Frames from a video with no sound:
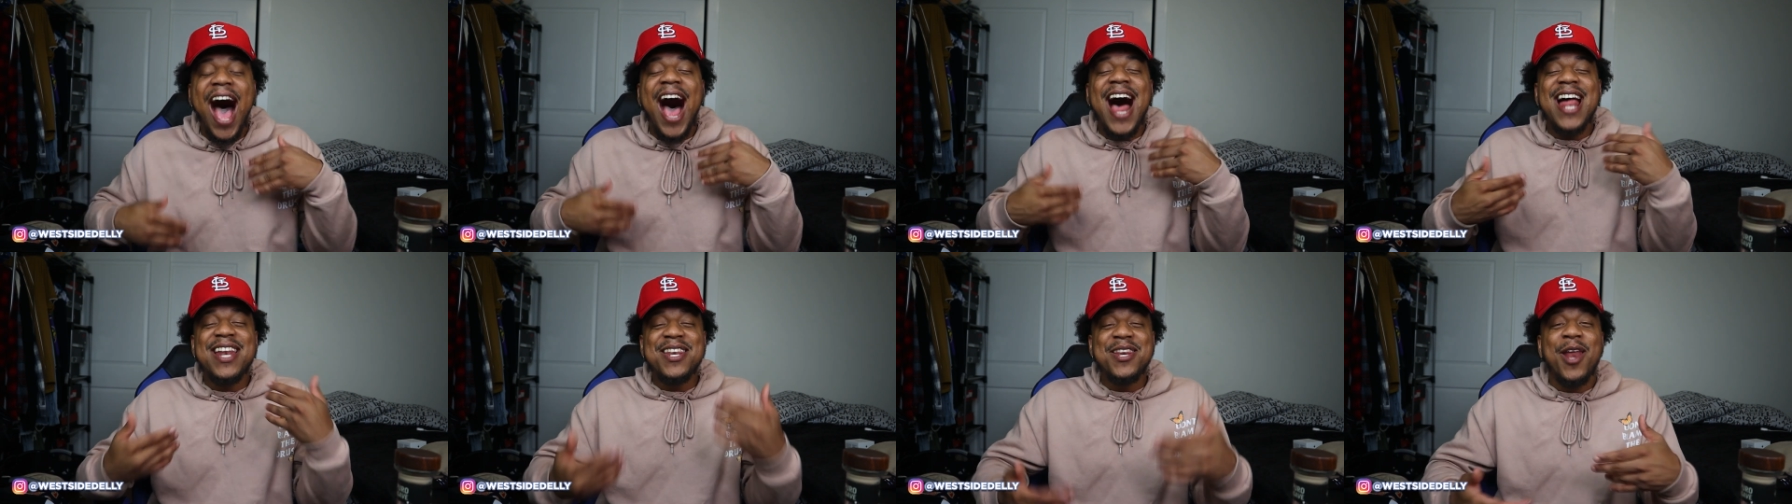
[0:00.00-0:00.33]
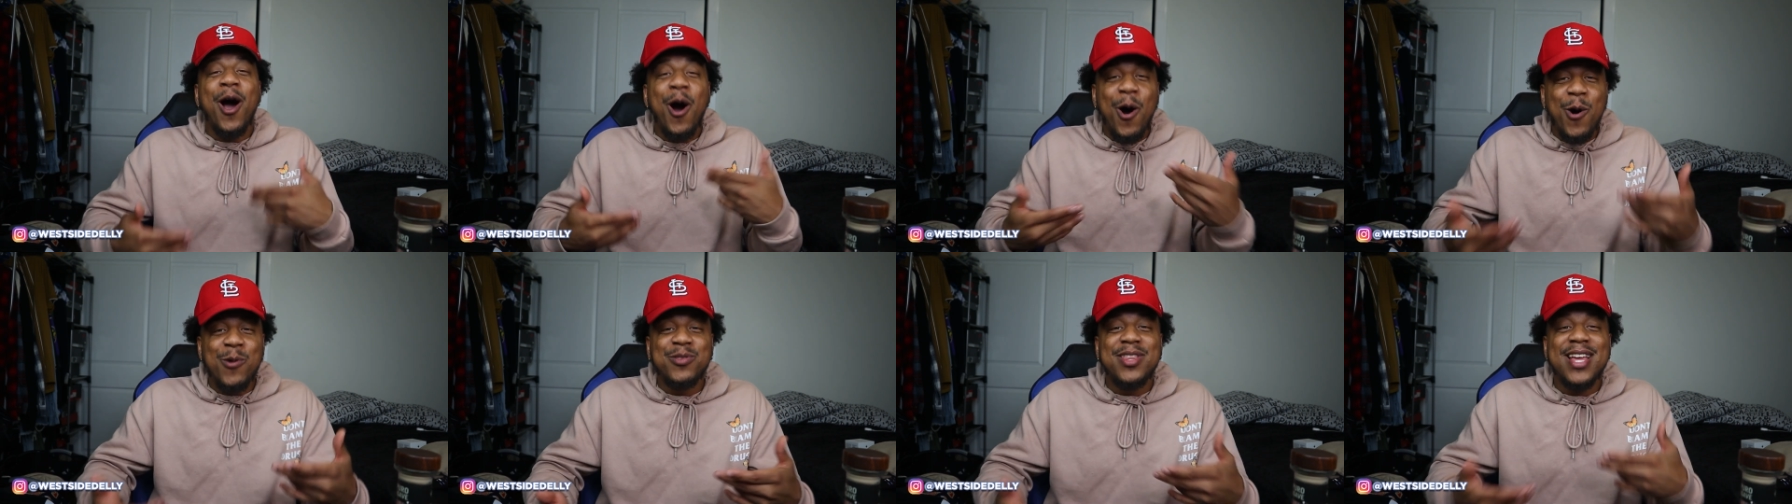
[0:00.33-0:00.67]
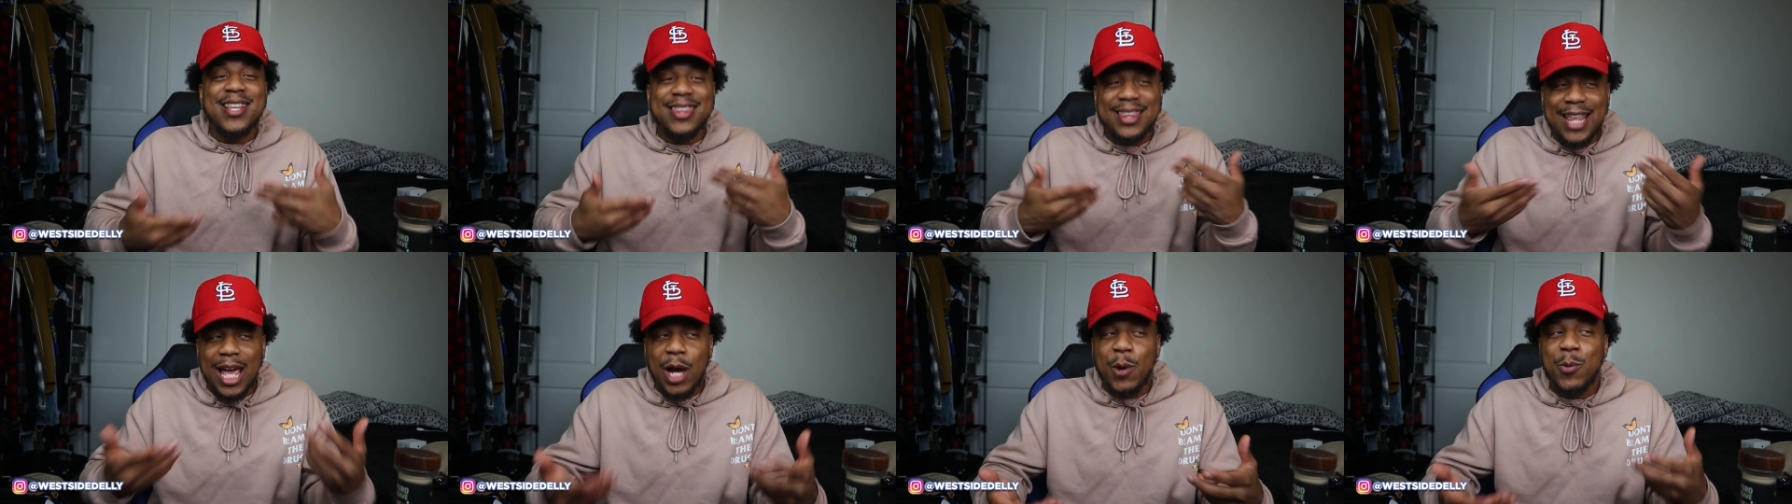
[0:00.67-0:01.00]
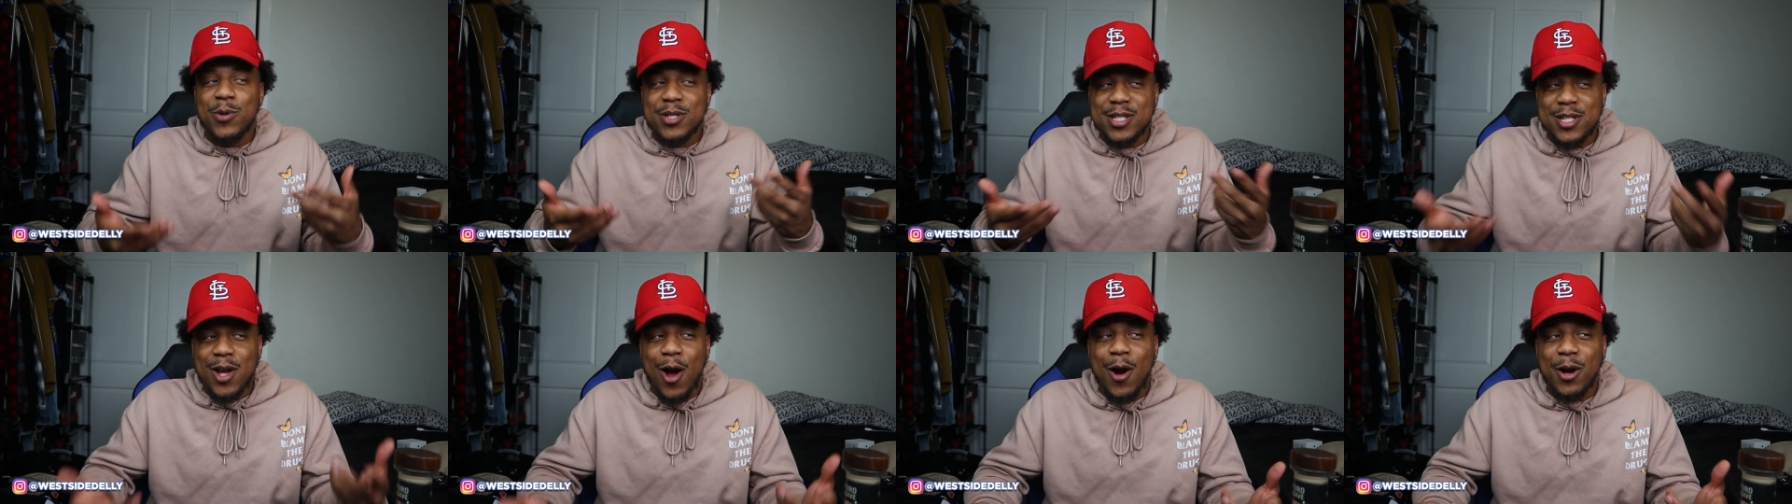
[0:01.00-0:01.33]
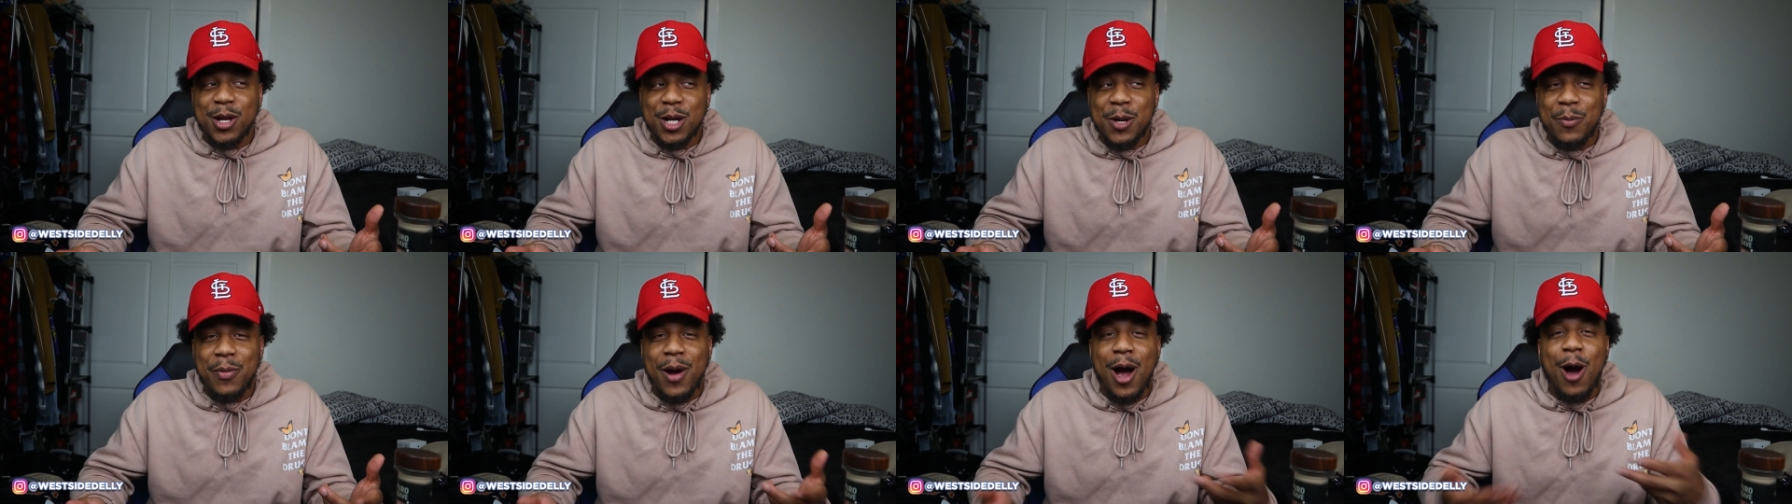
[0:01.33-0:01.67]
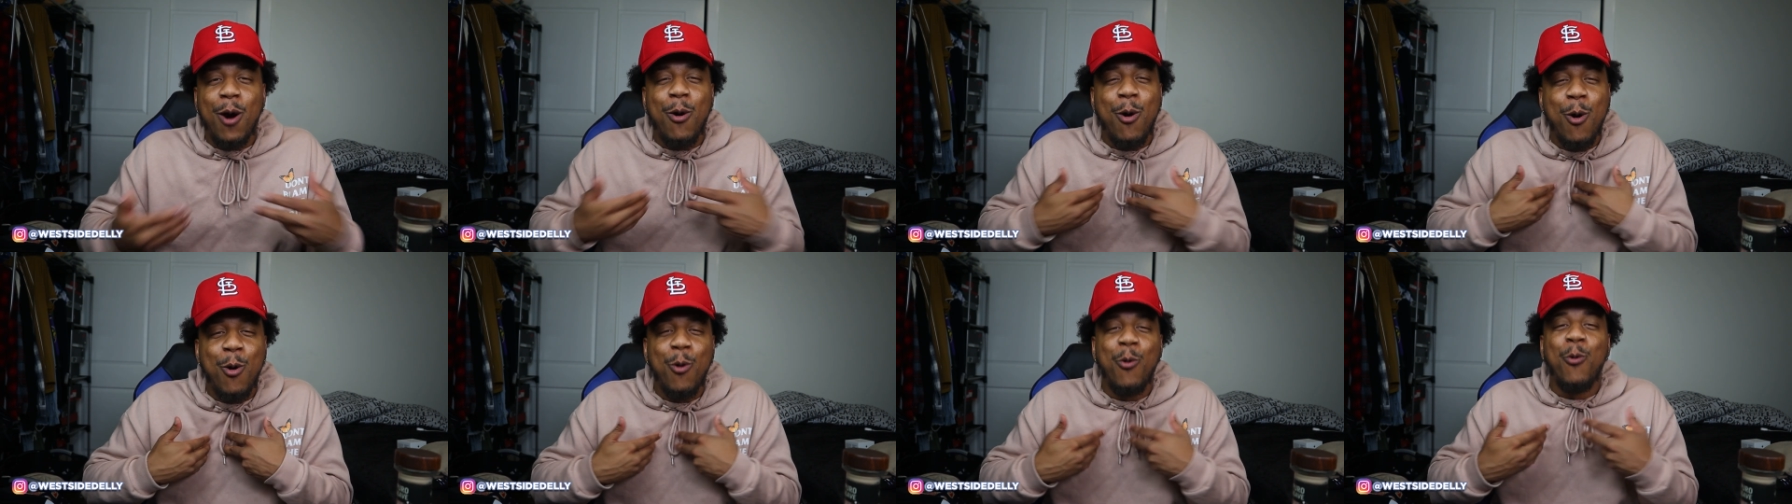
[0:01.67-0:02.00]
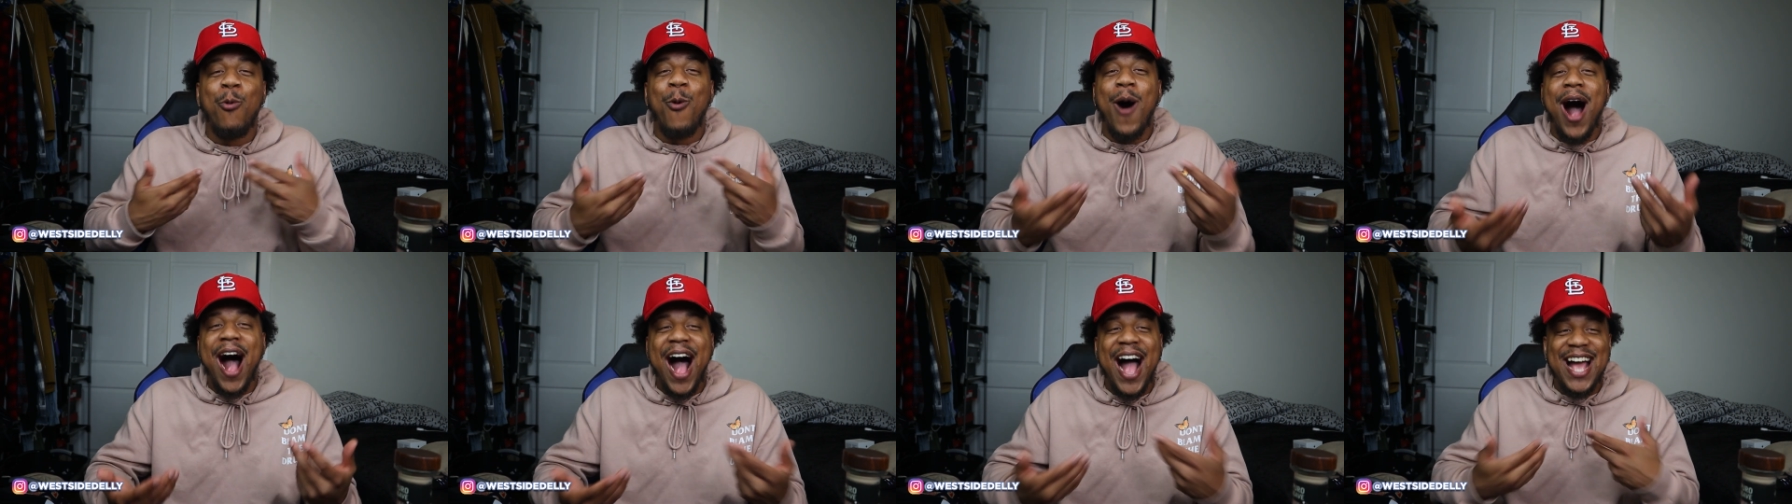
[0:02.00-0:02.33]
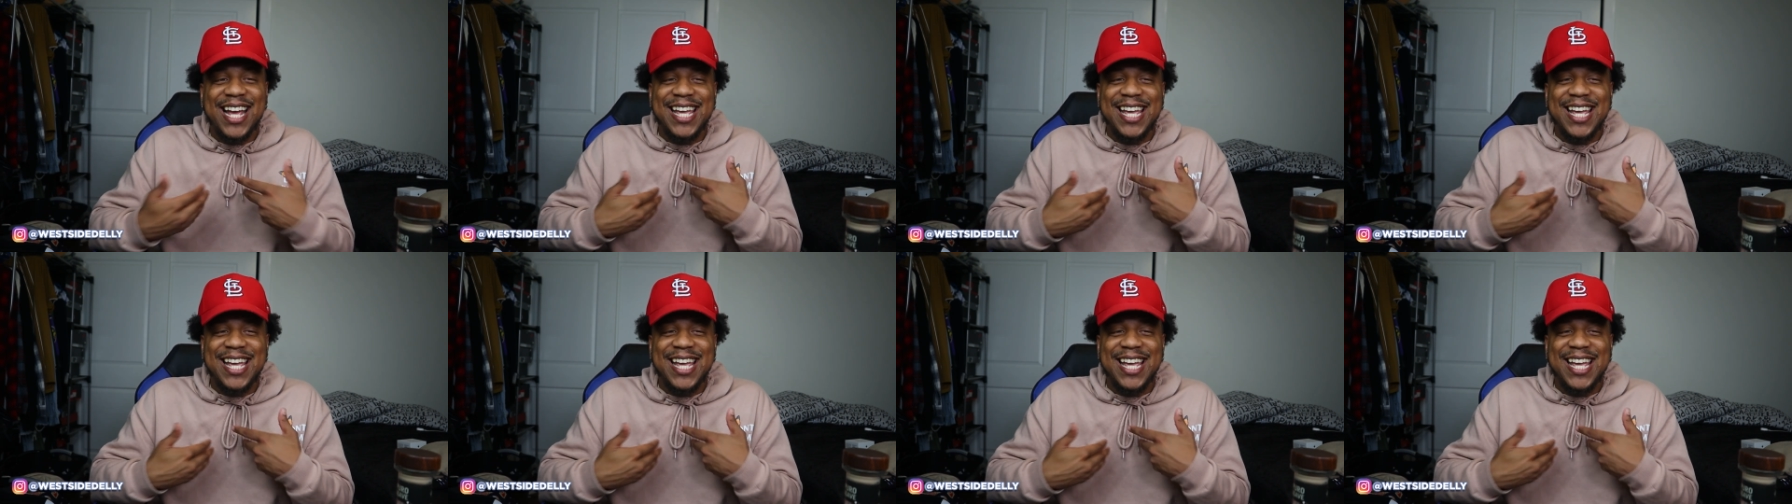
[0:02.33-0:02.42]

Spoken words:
I know that they were talking about why